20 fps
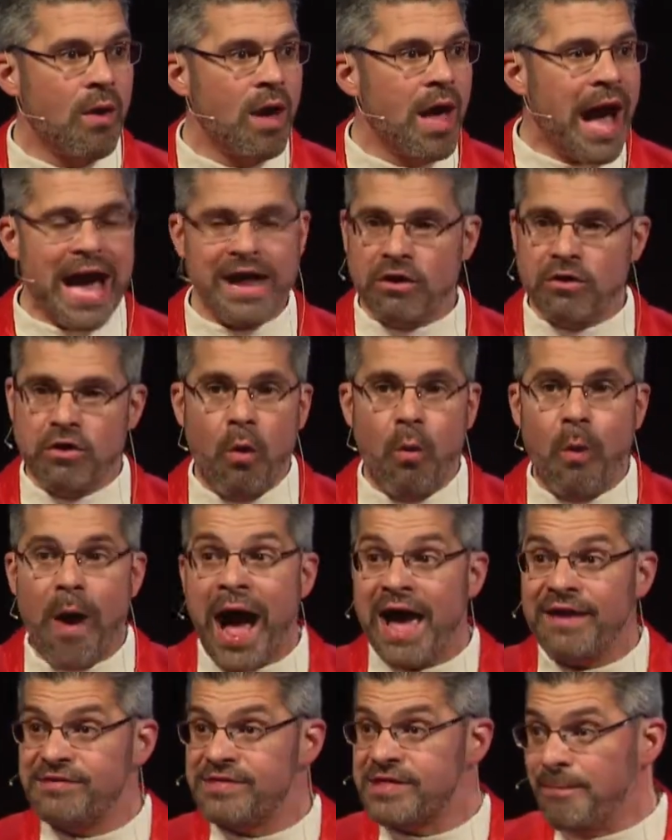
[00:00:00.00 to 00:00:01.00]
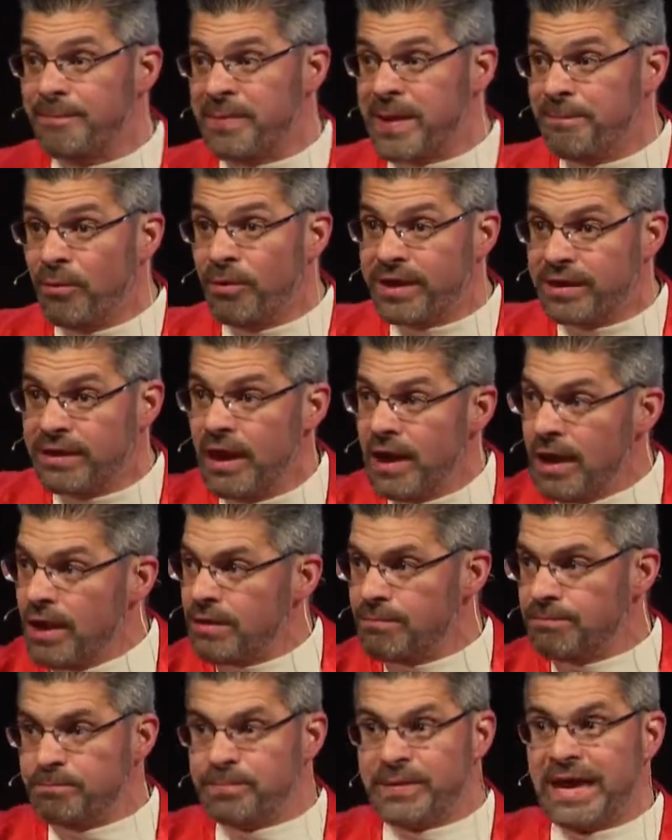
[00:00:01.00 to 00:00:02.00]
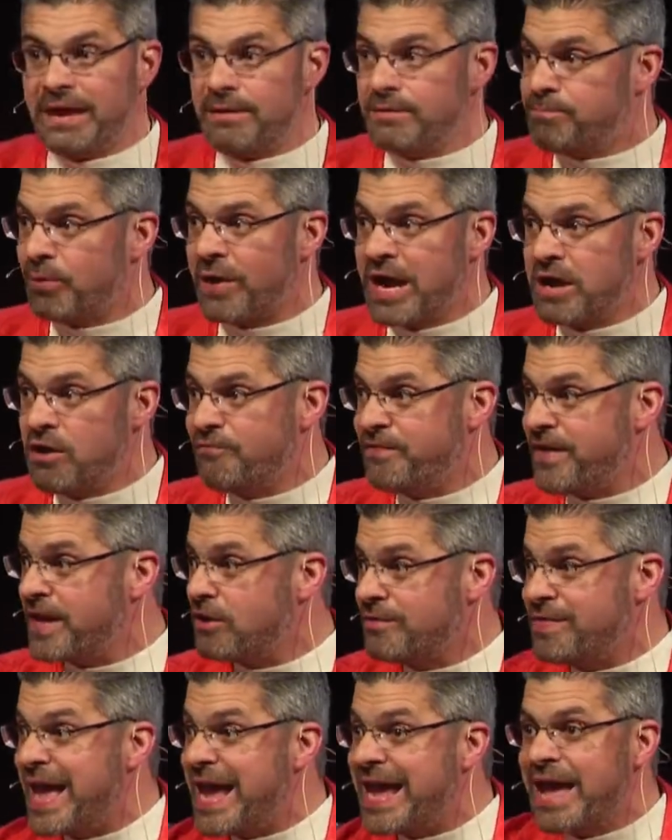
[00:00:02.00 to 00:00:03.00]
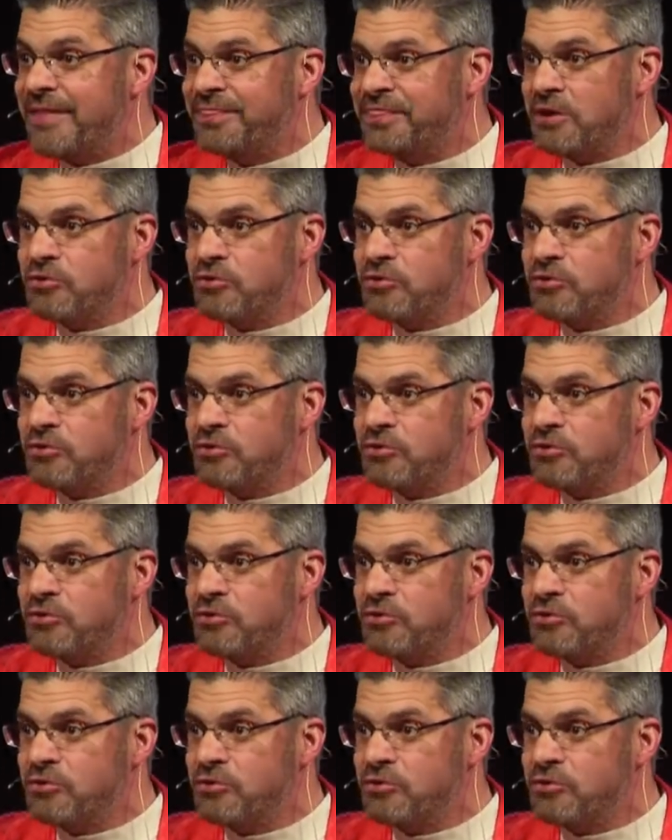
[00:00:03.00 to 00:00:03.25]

I don't know why some people get pray novena and they get their